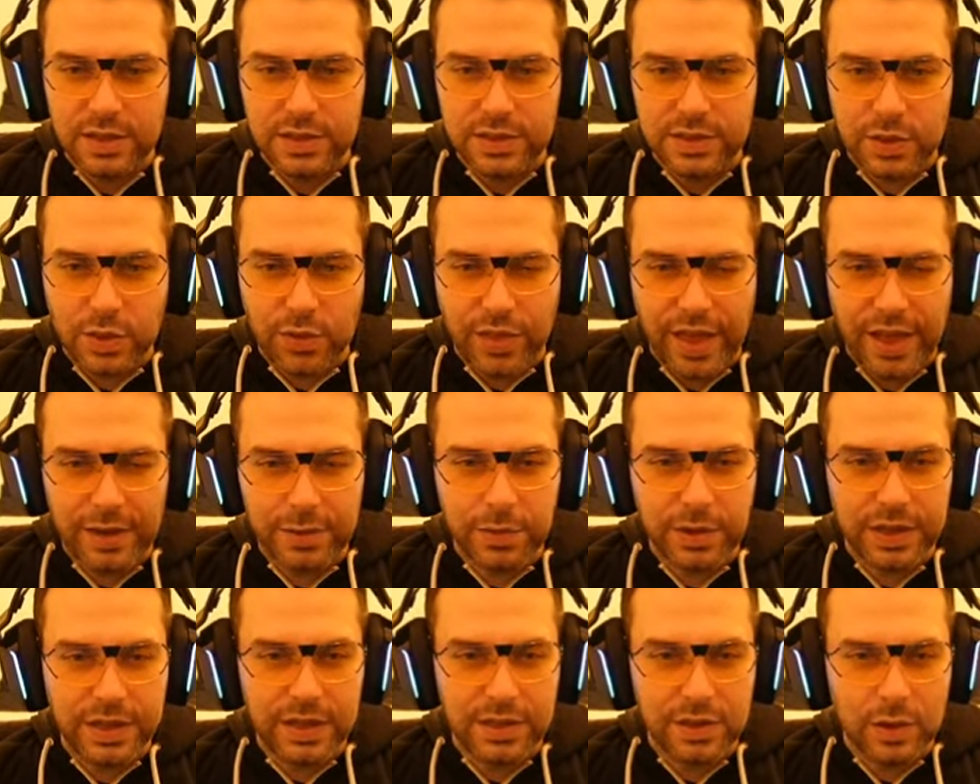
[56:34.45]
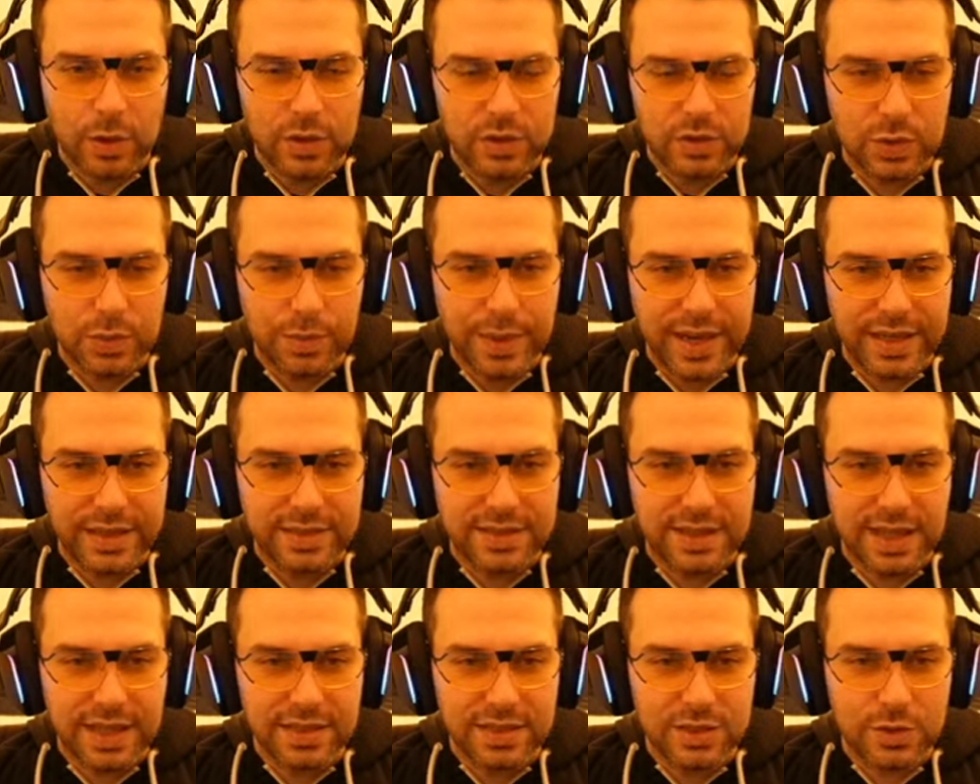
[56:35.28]
So that way it also makes
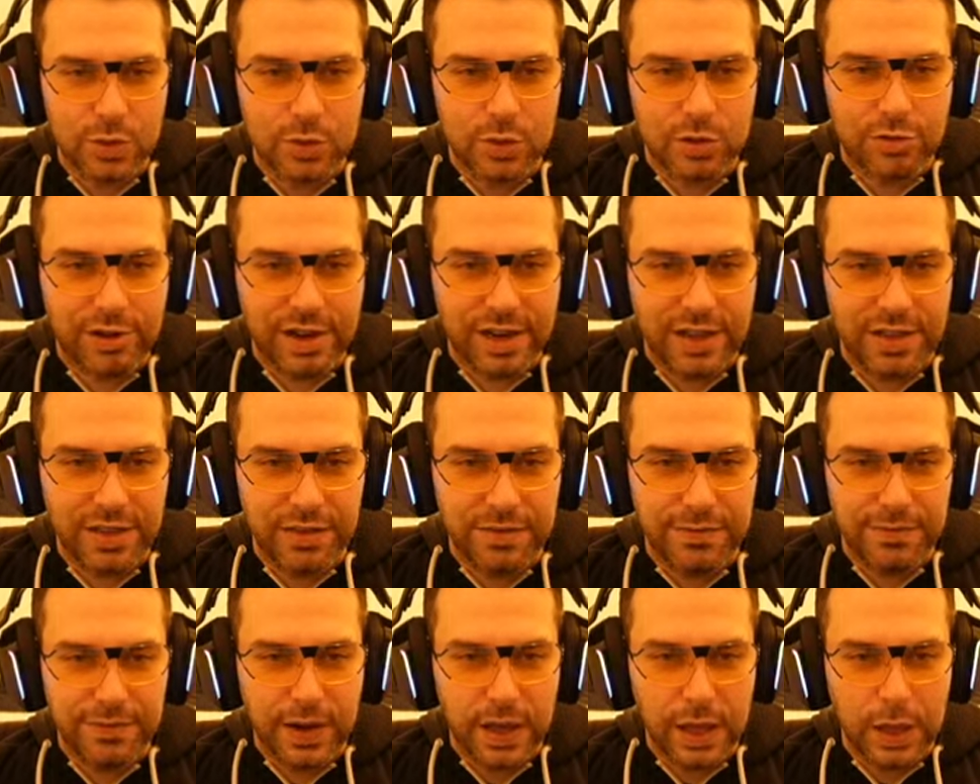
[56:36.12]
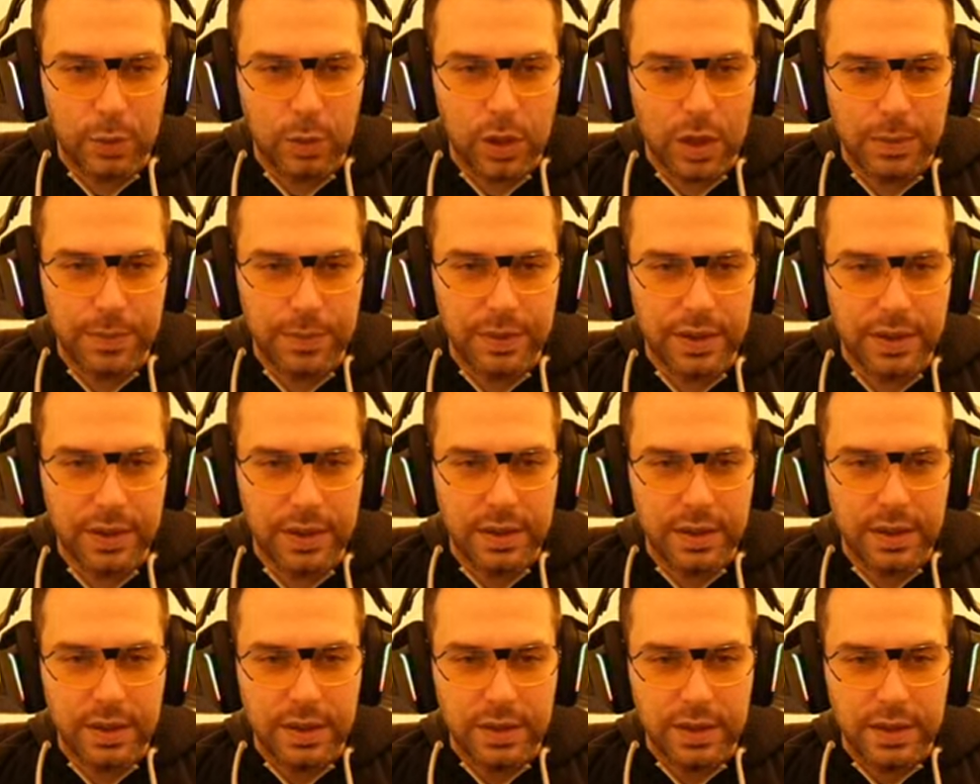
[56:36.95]
sense to trigger the follow-up
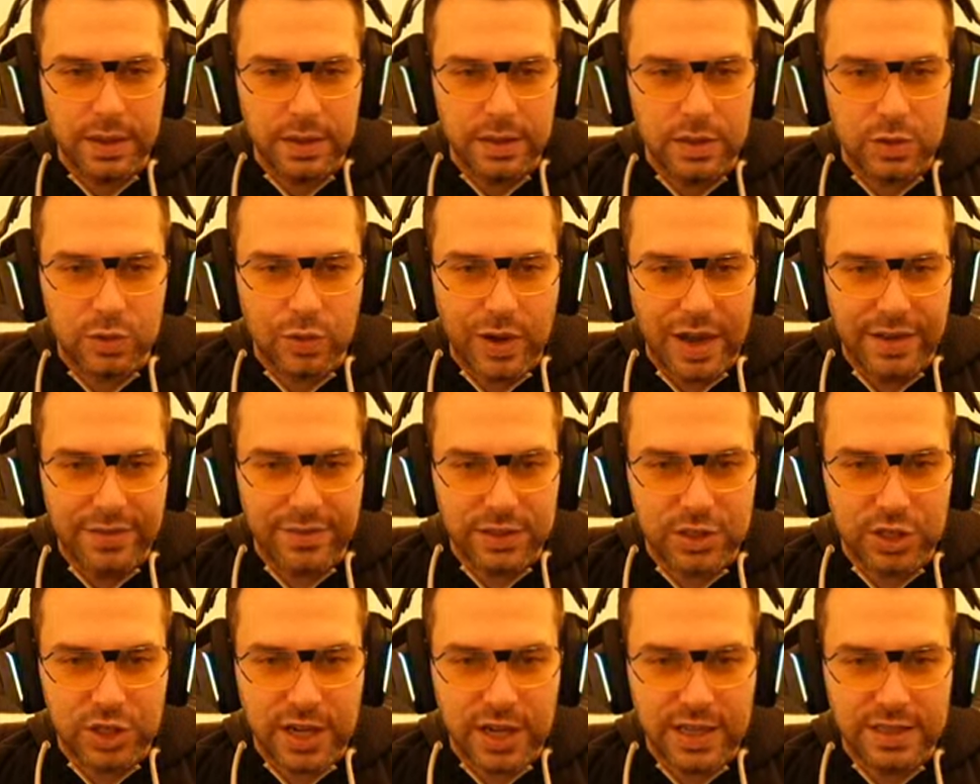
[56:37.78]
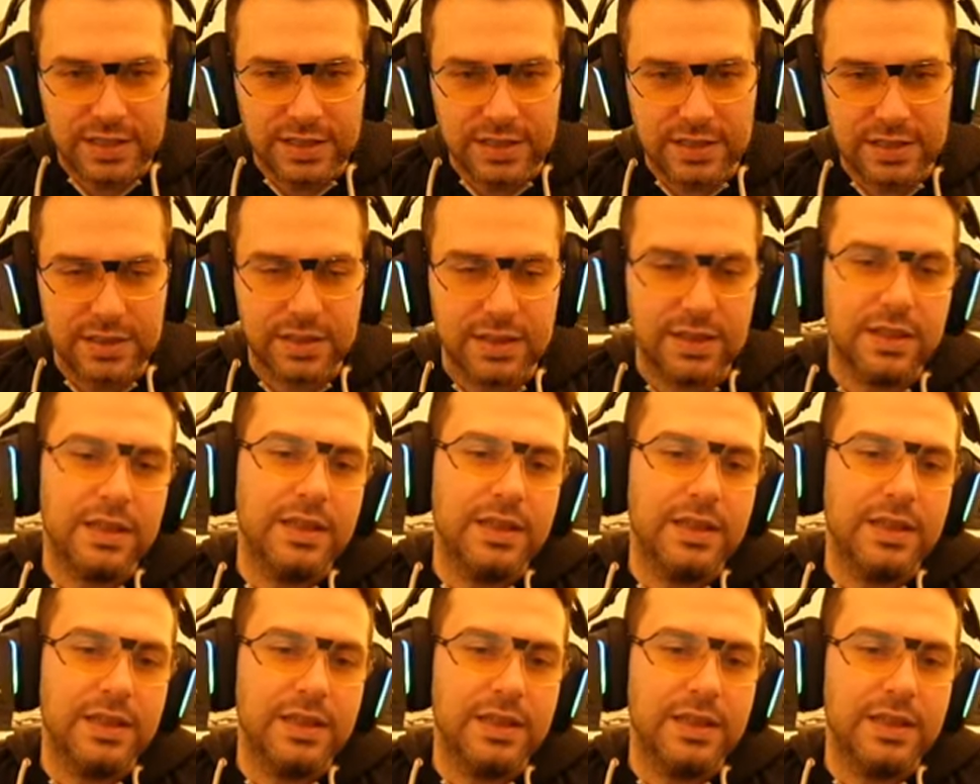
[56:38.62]
to have a chance